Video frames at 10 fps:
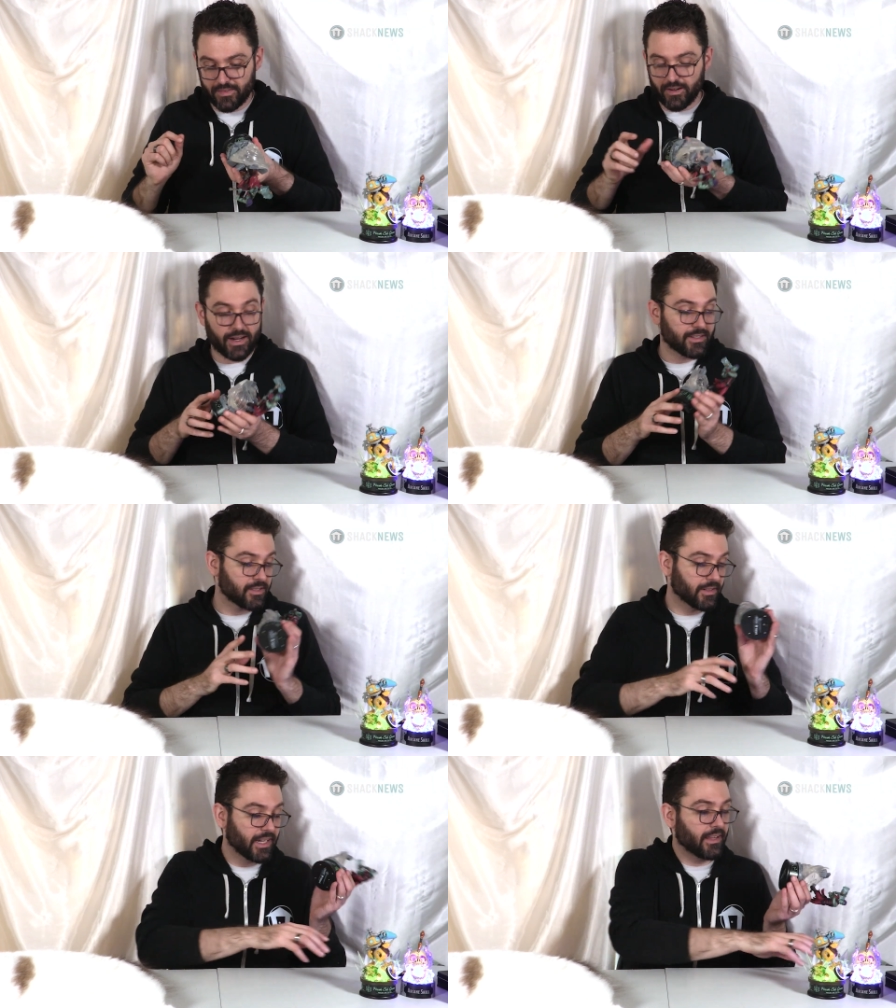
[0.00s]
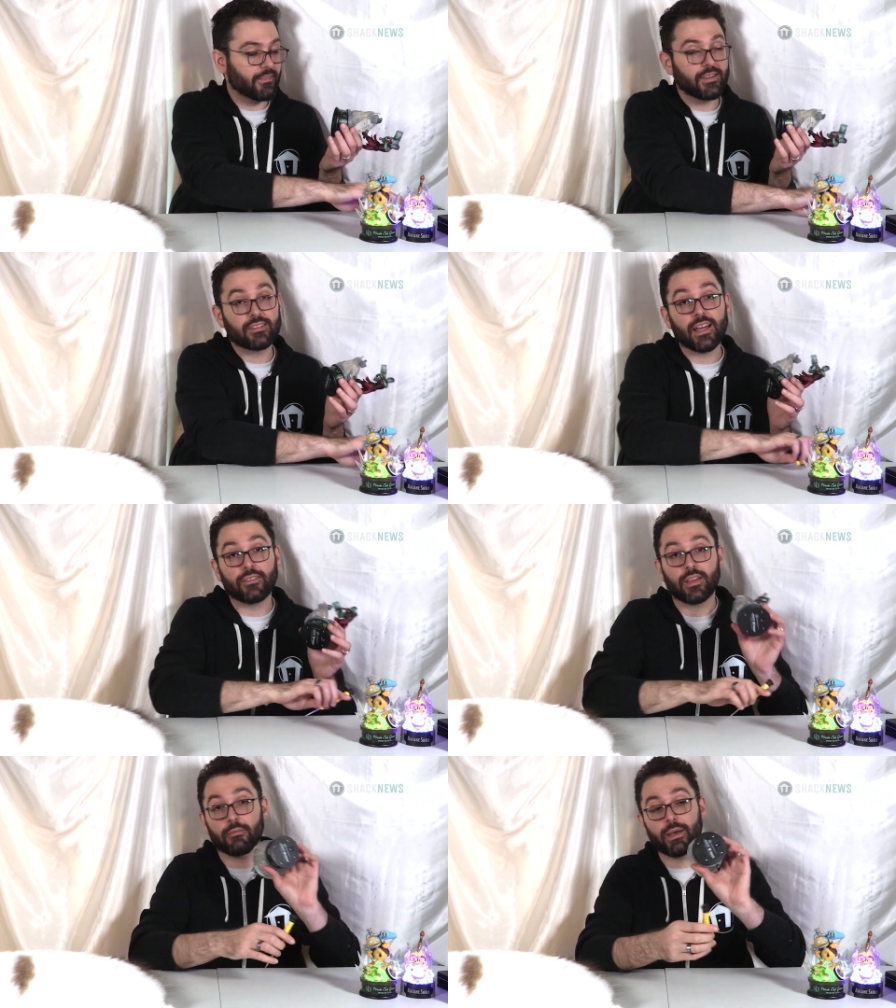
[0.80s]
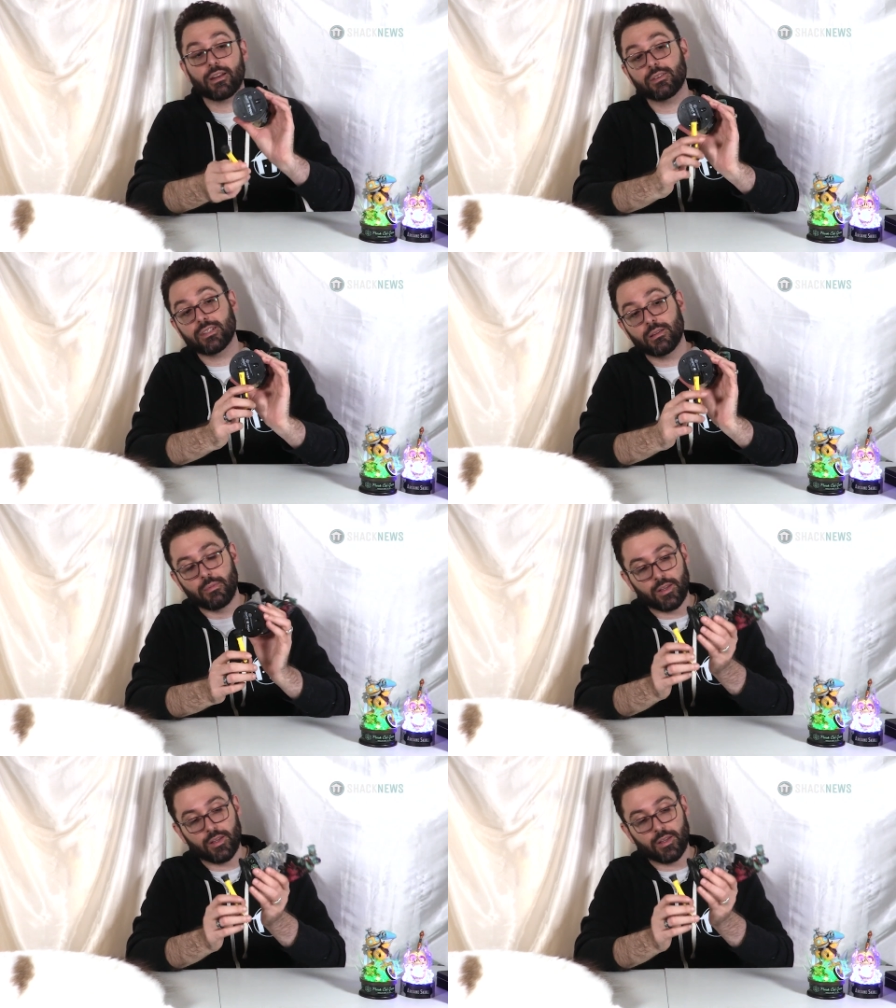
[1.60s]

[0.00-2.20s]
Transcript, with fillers: All right, so again, these have to have batteries on the,